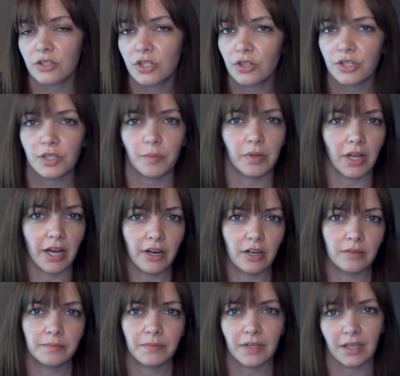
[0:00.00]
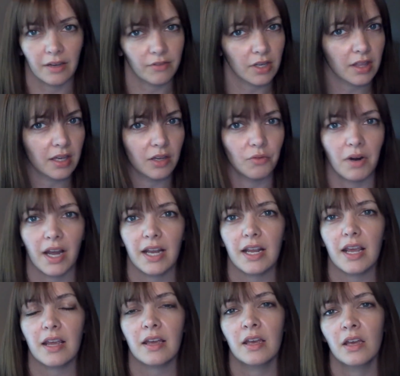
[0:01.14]
your supplier, get everything in
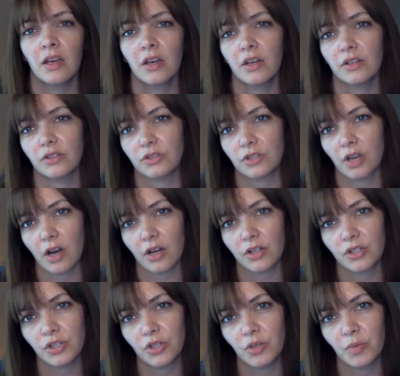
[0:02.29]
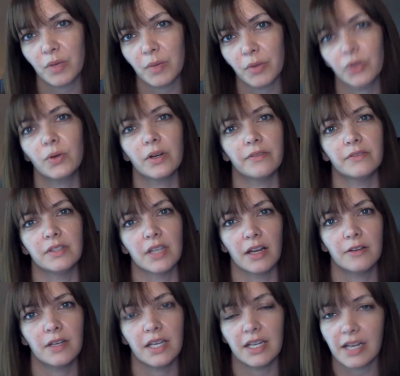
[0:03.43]
writing. Talk to people who have
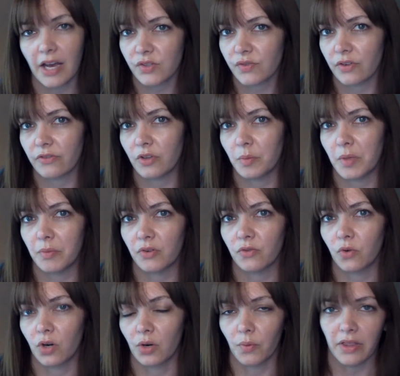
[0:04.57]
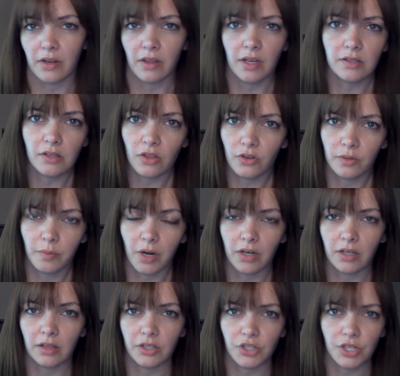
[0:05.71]
done in-house fulfillment before, whether that's a third-party
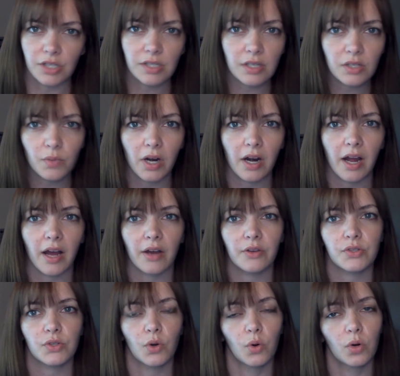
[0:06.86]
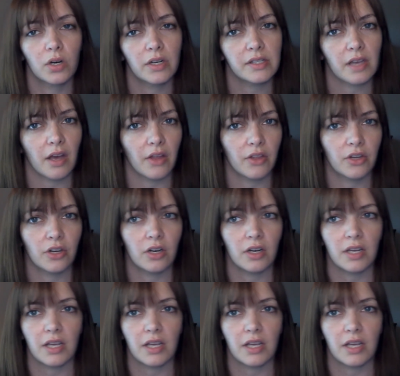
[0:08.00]
logistics warehouse or it's other